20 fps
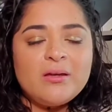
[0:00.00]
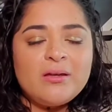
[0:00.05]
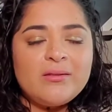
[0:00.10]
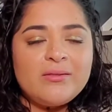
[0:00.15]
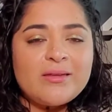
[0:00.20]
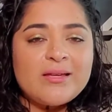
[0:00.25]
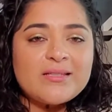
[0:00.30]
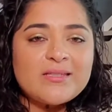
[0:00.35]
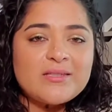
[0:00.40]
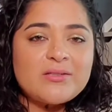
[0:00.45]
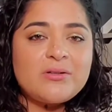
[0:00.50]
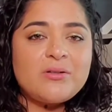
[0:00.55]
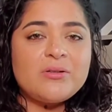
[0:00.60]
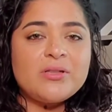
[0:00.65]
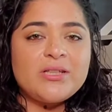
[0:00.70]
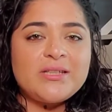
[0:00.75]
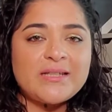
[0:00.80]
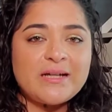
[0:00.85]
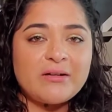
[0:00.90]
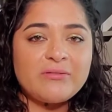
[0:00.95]
that's the only
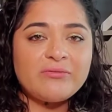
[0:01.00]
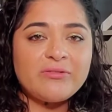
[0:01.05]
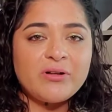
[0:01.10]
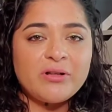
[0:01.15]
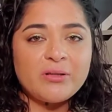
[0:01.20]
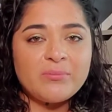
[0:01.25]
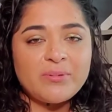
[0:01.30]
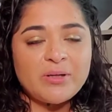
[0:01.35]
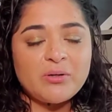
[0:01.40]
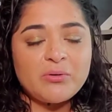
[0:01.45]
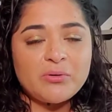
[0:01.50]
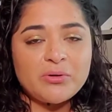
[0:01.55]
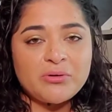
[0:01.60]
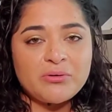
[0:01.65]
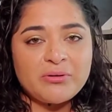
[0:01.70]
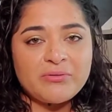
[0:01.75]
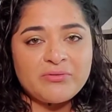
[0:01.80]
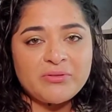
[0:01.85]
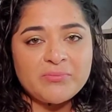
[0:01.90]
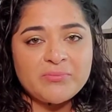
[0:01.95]
downfall about
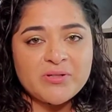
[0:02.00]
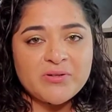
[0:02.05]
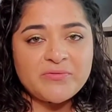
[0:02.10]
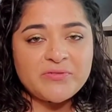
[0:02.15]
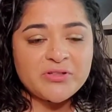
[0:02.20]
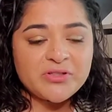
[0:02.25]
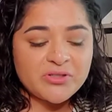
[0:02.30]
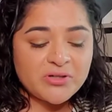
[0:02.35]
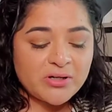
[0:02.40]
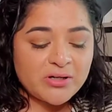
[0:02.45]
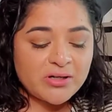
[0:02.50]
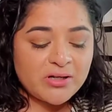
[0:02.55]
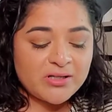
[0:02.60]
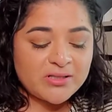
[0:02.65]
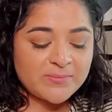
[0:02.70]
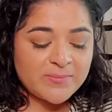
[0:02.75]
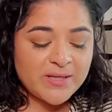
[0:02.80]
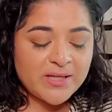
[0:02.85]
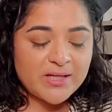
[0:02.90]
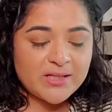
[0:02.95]
ordering from Jeffreestar
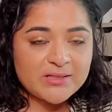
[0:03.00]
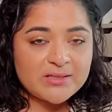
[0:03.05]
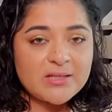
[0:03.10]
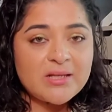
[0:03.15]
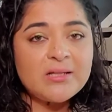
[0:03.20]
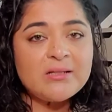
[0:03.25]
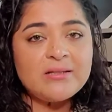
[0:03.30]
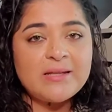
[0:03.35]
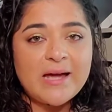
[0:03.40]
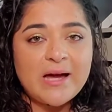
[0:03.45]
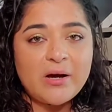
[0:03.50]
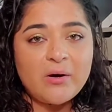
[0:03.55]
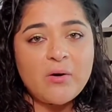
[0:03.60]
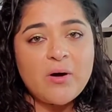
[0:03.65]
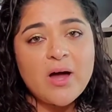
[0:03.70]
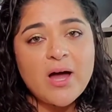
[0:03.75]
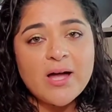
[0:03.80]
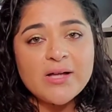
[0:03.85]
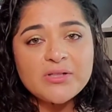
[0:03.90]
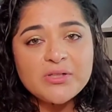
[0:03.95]
Cosmetics. Now,
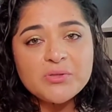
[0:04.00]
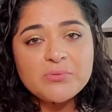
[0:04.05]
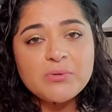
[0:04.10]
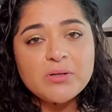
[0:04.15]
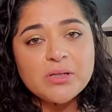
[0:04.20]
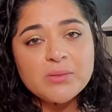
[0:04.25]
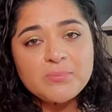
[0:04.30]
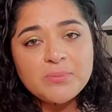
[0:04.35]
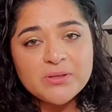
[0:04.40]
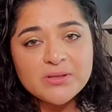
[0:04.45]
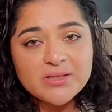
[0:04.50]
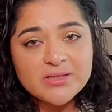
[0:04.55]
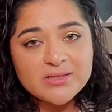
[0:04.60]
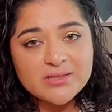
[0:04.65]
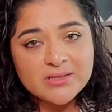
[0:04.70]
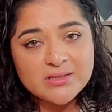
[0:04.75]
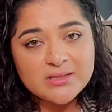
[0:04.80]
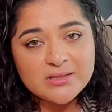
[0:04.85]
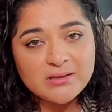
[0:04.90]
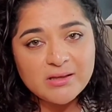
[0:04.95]
I do want to put this
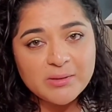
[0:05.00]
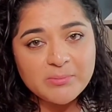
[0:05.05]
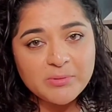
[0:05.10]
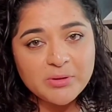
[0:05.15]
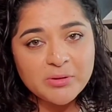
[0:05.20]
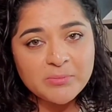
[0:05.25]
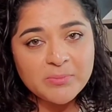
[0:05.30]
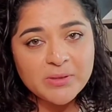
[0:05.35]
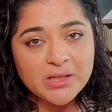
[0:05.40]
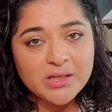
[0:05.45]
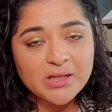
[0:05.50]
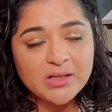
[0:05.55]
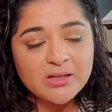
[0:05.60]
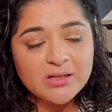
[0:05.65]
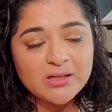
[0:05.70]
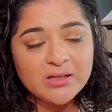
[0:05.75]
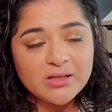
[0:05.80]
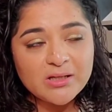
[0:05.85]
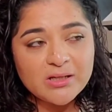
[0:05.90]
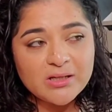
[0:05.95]
disclaimer
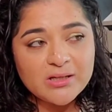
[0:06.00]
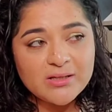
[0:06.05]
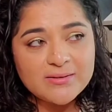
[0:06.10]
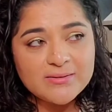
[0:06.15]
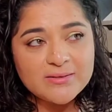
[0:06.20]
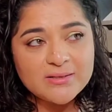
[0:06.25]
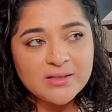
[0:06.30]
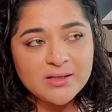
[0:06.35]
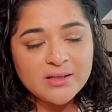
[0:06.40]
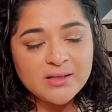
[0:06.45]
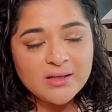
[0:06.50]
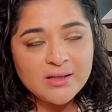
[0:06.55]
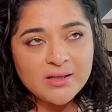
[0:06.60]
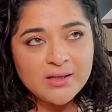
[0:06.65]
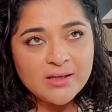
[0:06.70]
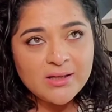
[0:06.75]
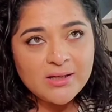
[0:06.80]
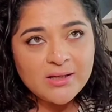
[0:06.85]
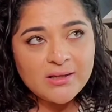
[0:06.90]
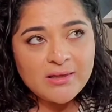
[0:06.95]
because
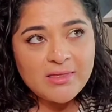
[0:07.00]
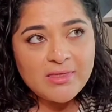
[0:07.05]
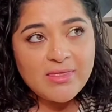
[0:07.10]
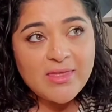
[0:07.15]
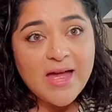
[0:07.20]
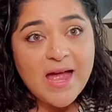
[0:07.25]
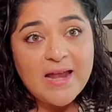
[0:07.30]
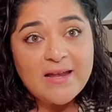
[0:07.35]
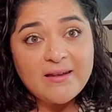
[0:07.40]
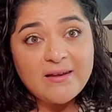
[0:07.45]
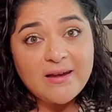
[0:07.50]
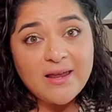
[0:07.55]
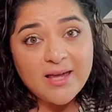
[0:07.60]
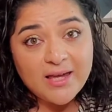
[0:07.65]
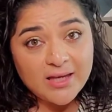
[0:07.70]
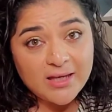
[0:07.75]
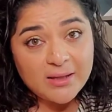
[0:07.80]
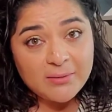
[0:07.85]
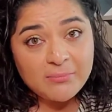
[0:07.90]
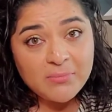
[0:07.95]
that
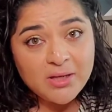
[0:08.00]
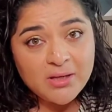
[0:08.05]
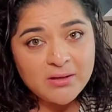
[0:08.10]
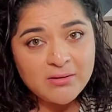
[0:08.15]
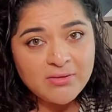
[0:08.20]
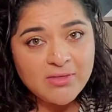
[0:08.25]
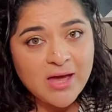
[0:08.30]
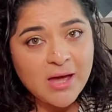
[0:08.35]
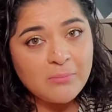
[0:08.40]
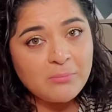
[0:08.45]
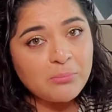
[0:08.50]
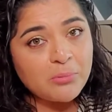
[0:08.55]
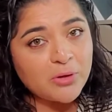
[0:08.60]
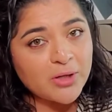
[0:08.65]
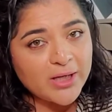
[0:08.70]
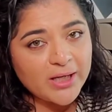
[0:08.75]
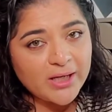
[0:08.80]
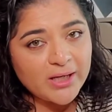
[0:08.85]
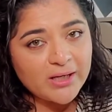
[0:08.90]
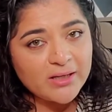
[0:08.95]
name, that
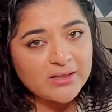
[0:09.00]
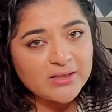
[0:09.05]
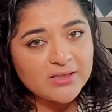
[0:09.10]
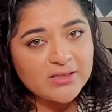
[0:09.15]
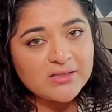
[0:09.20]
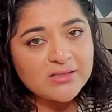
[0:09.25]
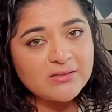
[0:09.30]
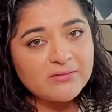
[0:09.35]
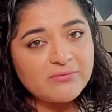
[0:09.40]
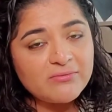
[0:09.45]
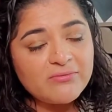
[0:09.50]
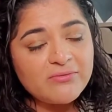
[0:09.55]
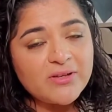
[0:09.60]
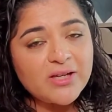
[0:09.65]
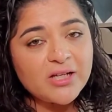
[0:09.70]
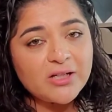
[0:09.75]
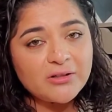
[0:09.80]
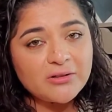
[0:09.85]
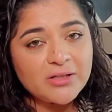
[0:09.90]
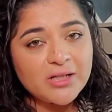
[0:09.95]
brand is a
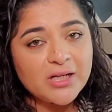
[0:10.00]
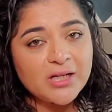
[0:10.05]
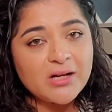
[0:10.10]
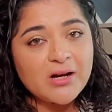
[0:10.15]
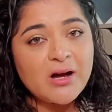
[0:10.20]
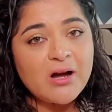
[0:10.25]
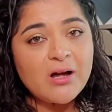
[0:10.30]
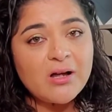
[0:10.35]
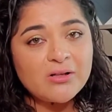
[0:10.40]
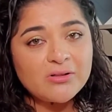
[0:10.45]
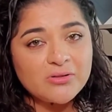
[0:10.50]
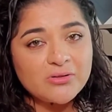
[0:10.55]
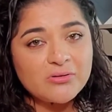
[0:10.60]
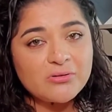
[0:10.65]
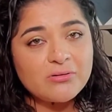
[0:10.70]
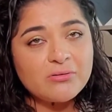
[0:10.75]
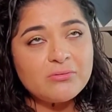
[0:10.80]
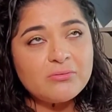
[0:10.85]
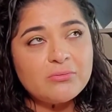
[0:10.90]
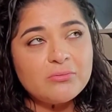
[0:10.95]
very
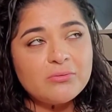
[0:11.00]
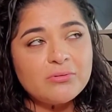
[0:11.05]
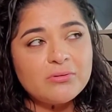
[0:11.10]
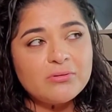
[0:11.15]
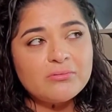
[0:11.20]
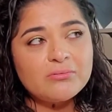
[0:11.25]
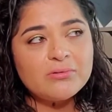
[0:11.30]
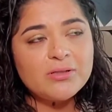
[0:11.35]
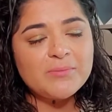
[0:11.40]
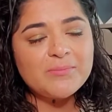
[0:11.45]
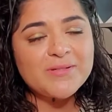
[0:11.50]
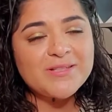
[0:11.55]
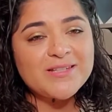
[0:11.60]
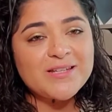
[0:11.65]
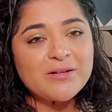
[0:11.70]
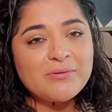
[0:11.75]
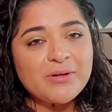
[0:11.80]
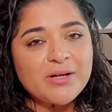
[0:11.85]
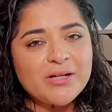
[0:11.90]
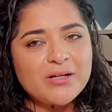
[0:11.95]
am I saying
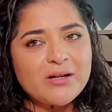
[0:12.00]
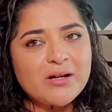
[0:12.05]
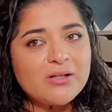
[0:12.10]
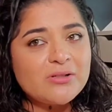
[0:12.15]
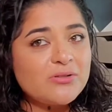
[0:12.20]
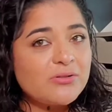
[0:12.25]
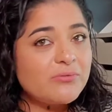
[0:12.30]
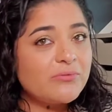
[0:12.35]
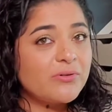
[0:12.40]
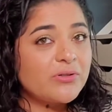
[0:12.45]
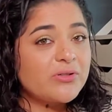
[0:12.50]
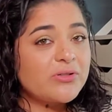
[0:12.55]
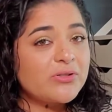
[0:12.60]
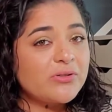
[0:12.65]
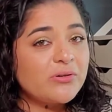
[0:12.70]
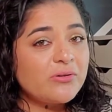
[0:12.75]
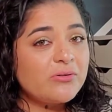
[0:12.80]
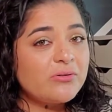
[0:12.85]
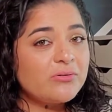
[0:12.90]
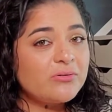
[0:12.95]
it right?
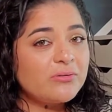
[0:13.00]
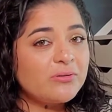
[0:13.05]
Controversial?